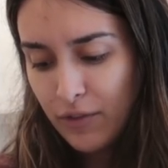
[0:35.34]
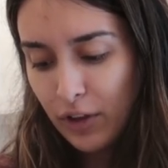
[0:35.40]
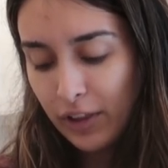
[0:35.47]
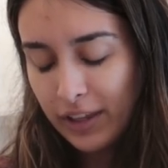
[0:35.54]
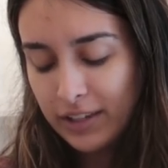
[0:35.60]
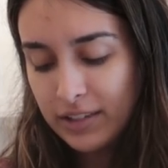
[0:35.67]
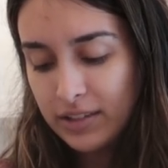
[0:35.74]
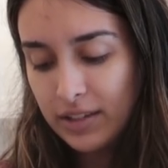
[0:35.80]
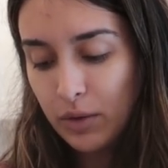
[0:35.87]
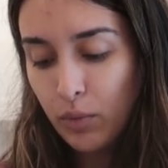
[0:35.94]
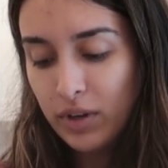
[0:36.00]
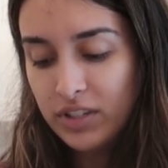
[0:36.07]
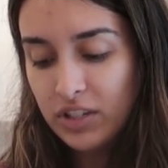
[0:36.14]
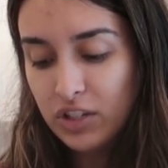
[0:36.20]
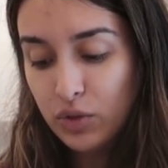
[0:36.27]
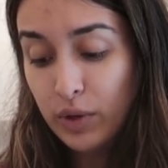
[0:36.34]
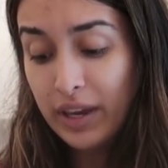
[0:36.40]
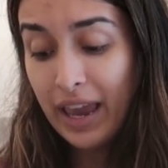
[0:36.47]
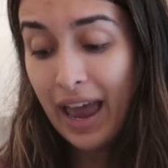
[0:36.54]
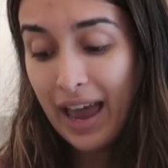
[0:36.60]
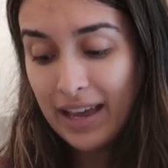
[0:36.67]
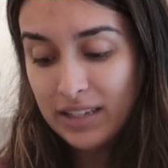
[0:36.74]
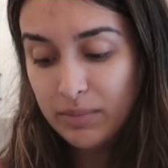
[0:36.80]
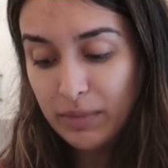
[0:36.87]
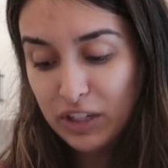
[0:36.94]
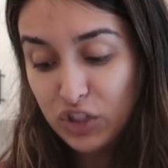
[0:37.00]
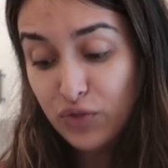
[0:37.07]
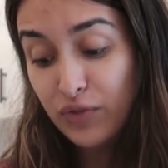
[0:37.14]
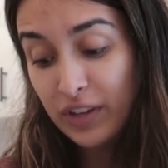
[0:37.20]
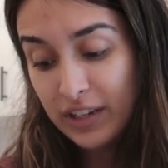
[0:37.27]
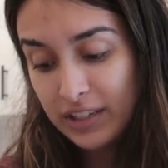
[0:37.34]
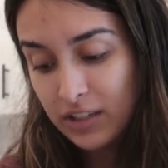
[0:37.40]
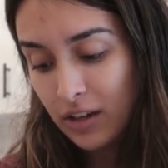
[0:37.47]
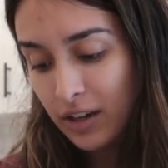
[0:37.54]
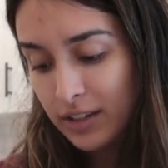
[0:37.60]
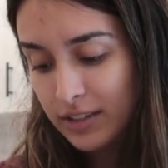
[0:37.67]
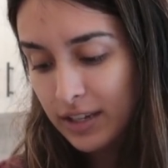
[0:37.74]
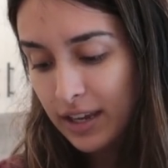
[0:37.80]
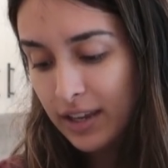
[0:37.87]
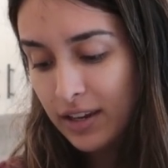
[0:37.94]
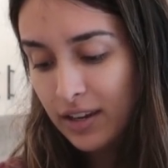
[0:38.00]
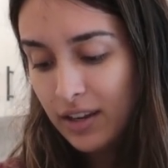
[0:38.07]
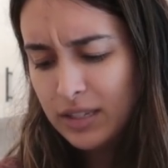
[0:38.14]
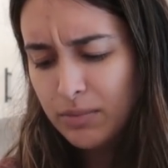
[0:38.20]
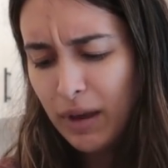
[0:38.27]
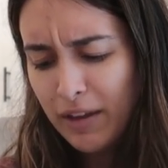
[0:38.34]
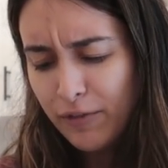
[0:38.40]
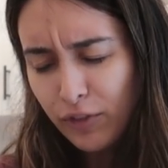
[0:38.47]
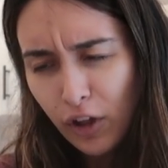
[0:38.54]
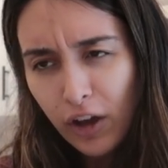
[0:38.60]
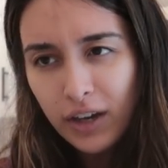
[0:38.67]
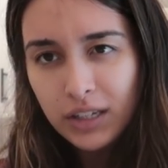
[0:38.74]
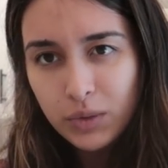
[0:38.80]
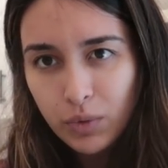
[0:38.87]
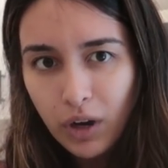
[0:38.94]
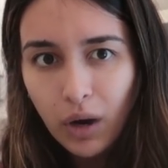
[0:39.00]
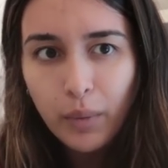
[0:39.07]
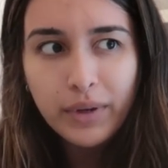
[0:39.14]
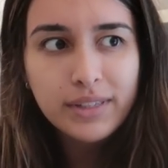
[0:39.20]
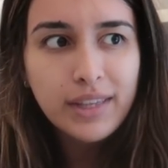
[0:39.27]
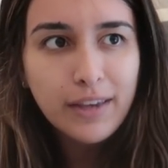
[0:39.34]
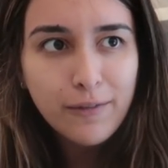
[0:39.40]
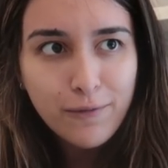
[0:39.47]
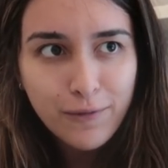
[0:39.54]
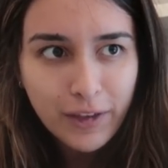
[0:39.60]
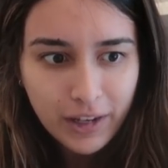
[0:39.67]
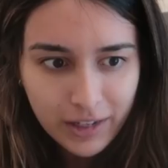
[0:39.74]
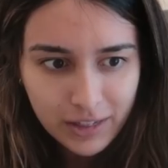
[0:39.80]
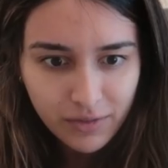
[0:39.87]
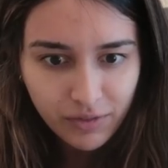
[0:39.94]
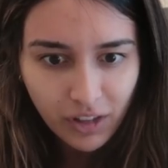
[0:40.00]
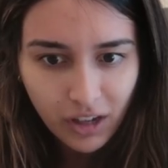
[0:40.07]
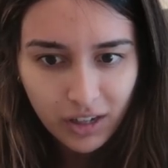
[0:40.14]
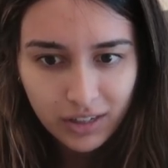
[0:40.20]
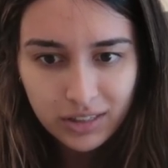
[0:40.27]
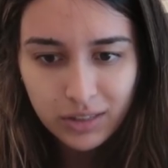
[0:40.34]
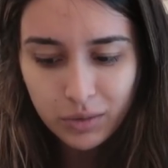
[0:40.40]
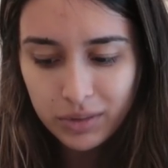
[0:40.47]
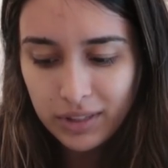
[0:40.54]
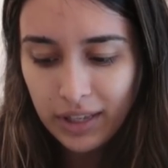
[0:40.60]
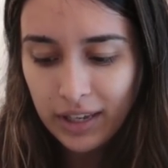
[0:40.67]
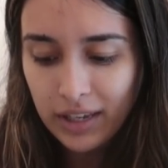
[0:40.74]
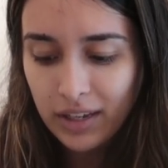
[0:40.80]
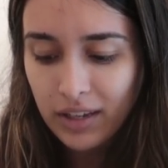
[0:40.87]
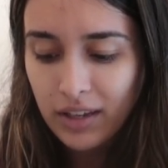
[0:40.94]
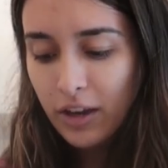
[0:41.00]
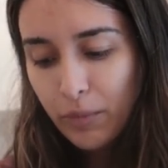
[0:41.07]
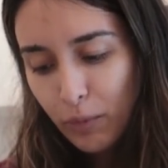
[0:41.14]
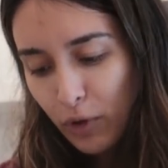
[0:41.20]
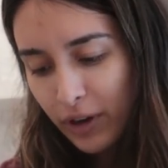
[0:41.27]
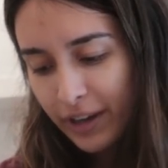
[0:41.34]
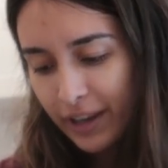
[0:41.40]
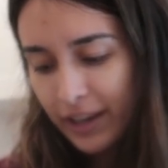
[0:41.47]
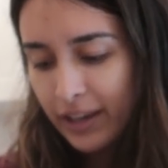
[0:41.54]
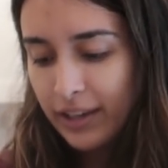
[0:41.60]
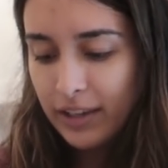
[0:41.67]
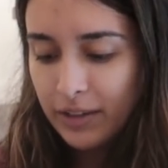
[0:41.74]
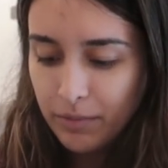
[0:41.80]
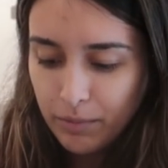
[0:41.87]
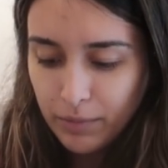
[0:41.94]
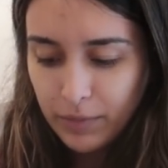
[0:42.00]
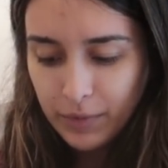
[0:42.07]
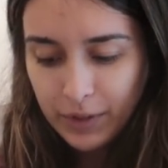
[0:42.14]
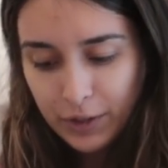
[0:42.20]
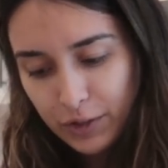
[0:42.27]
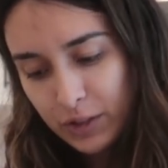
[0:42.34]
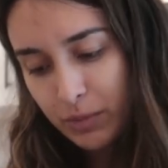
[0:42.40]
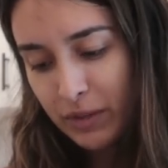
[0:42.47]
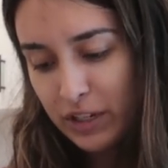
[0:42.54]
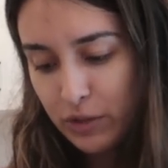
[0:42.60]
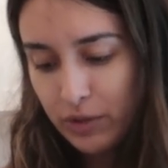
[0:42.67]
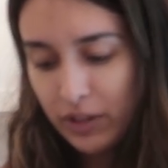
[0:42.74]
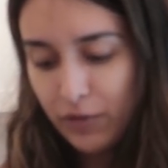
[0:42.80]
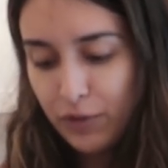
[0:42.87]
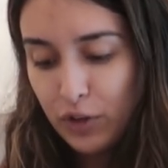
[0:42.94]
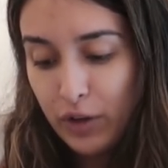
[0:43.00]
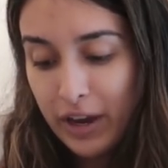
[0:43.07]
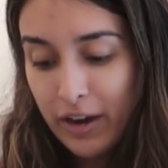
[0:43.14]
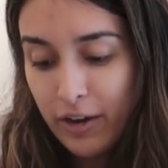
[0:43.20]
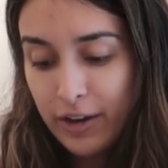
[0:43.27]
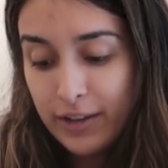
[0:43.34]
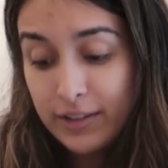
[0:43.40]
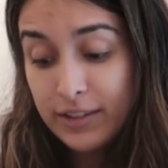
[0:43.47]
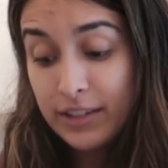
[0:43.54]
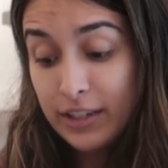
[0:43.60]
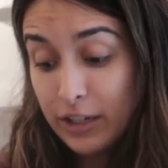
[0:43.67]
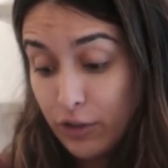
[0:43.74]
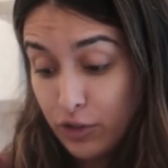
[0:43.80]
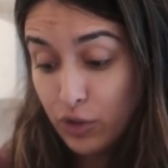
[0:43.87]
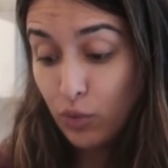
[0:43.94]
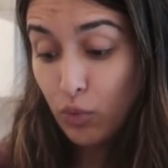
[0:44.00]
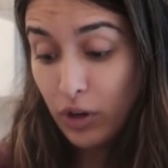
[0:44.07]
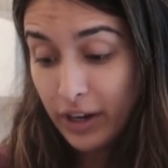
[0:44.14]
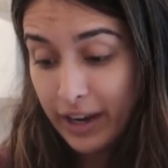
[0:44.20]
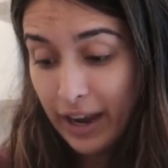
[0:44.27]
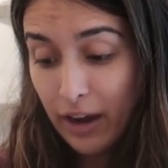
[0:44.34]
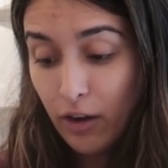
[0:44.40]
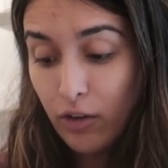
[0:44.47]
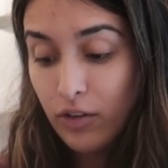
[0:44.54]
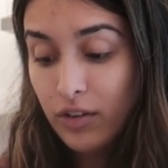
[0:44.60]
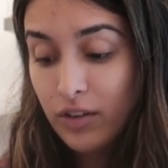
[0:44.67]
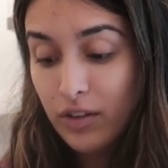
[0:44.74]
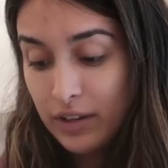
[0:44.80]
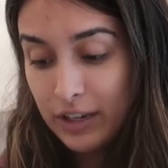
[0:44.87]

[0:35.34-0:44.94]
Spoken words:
Felt like since I wasn't doing as much fitness content because my vlogs were always like fitness vlogs. It was like, good morning, here's me doing a few errands, here's a workout,